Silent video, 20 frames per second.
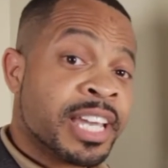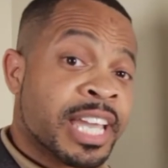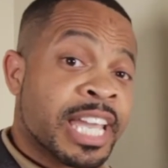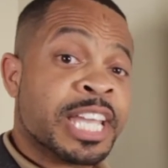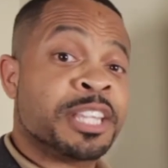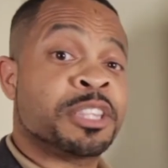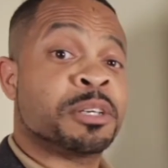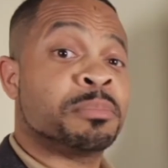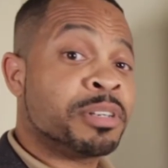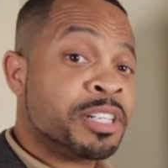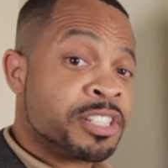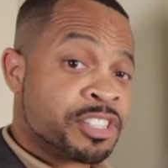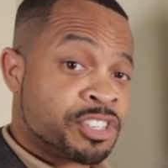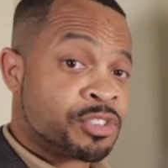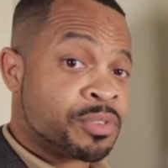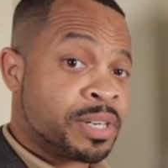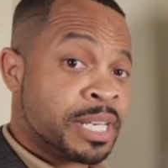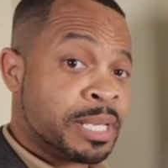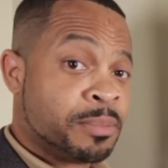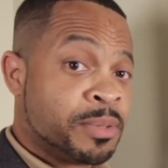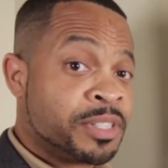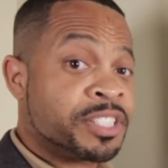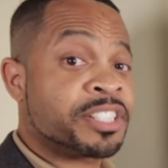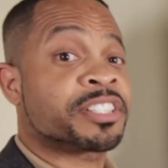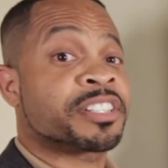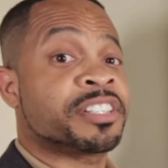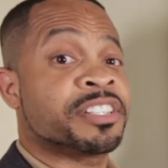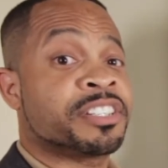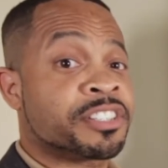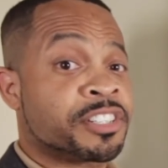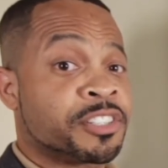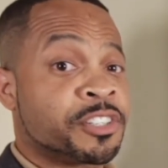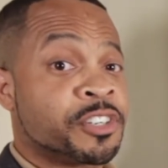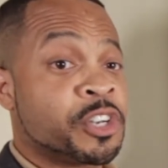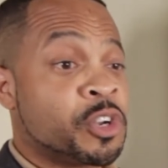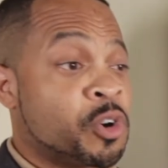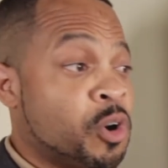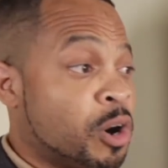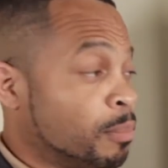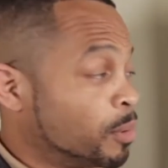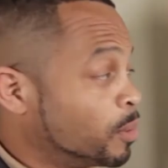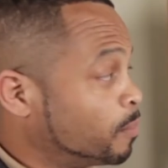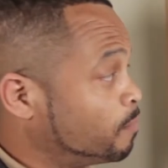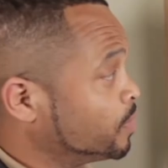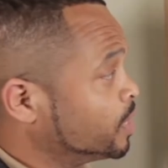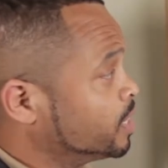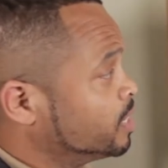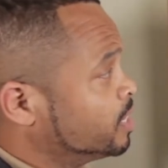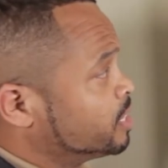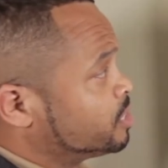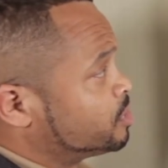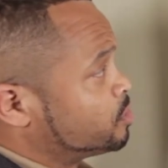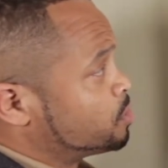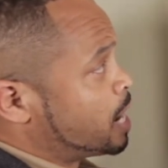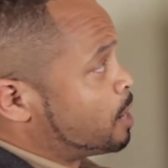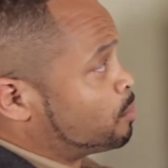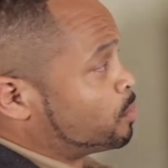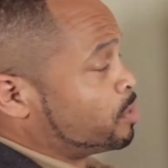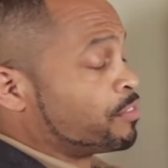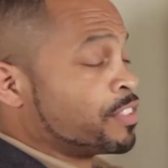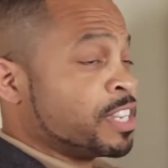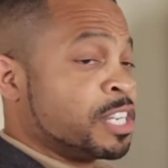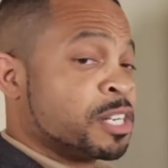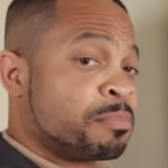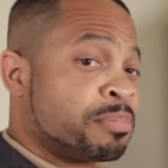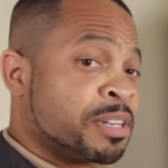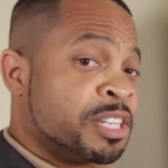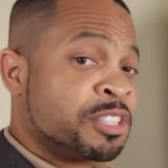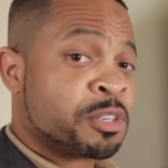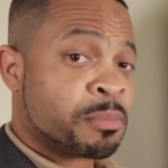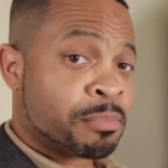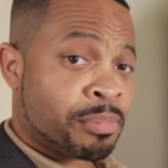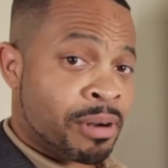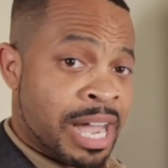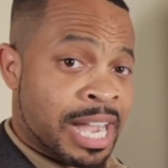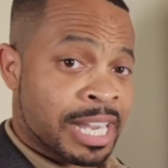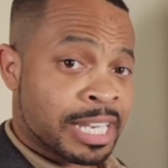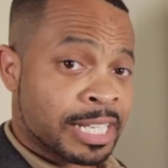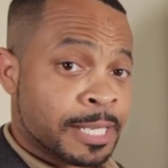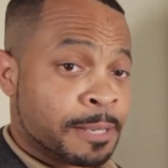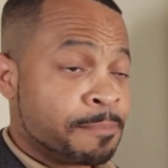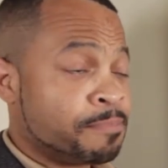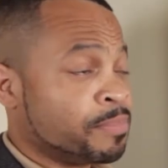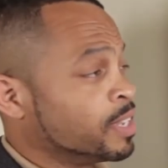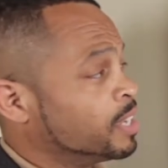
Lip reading: in the bloodstream, which is considered normal. So now we've eaten a piece of broccoli.